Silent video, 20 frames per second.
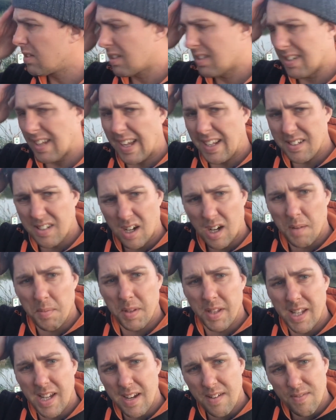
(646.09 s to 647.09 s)
It's that time of
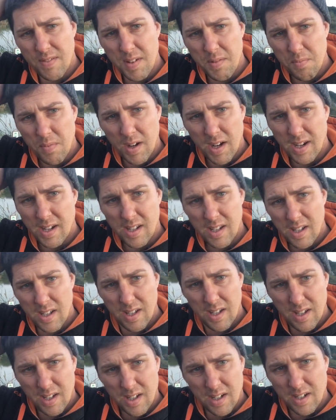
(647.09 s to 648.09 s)
the evening where
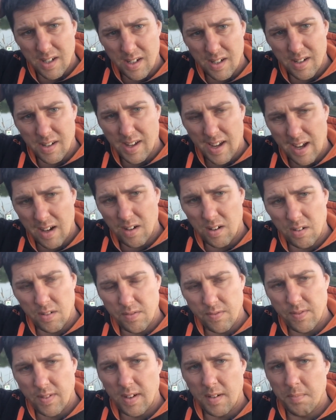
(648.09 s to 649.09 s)
you get a lot of
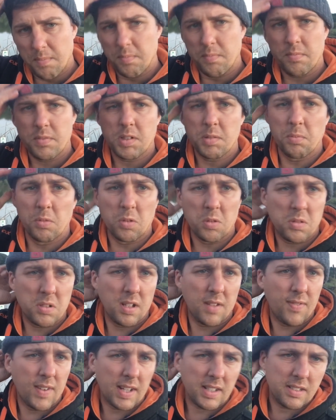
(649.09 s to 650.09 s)
small
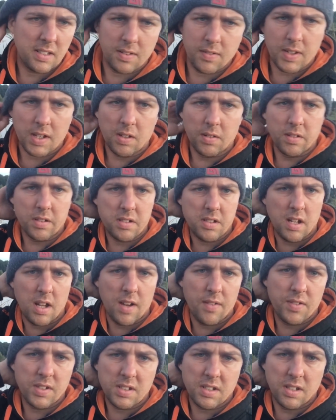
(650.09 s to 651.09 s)
stuff activity on the
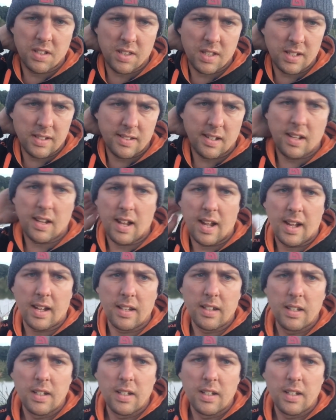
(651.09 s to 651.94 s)
surface and things like that.